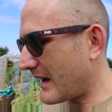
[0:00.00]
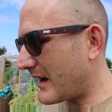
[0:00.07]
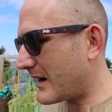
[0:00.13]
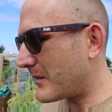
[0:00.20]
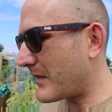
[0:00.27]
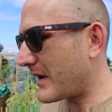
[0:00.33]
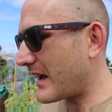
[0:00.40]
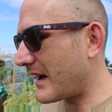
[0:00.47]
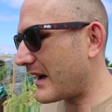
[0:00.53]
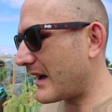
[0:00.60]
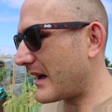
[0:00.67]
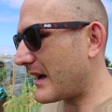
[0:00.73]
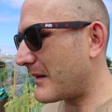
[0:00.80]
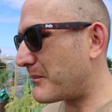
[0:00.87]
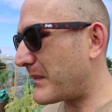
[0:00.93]

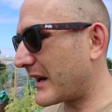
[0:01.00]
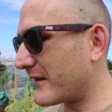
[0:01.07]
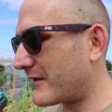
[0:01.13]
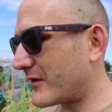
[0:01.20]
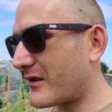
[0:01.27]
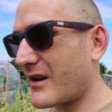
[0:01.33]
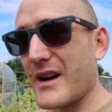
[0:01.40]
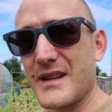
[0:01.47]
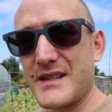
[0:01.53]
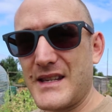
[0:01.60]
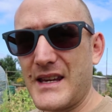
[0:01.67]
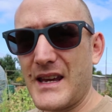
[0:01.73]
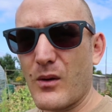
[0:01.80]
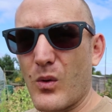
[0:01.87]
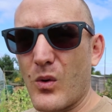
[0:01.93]
a bigger
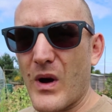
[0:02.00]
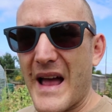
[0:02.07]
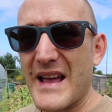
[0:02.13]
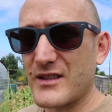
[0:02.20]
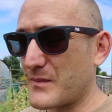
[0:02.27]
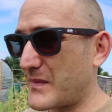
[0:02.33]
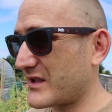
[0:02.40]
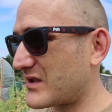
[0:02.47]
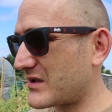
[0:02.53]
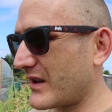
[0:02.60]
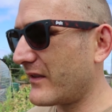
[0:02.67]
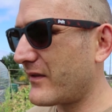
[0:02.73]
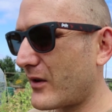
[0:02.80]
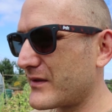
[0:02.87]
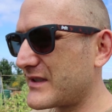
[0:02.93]
variety or as much
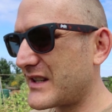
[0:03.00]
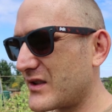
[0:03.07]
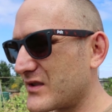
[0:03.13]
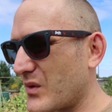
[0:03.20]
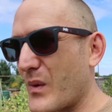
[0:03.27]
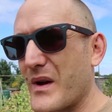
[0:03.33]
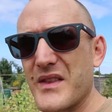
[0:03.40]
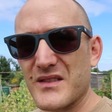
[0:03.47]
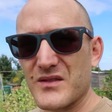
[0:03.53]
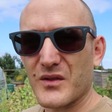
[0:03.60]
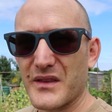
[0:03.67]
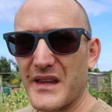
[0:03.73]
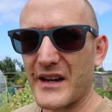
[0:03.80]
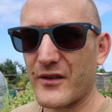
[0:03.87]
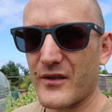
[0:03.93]
stuff, obviously, because the weather's
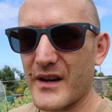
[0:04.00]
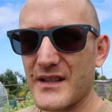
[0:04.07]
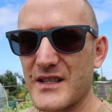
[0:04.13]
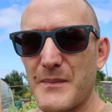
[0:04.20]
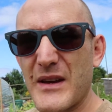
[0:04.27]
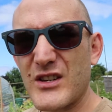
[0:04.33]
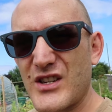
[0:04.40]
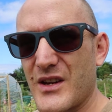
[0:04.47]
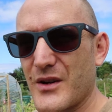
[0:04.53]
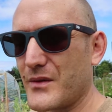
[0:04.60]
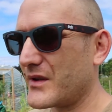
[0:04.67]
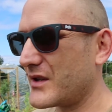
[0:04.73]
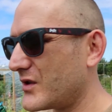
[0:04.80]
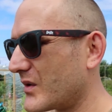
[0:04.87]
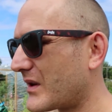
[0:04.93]
not that great, especially here
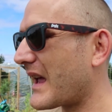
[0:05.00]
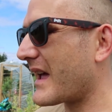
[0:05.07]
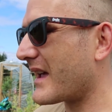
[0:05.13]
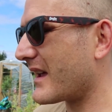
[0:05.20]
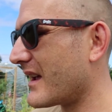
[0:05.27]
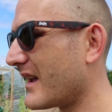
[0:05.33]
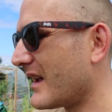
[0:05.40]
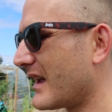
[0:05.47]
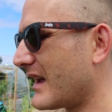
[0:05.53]
in the UK.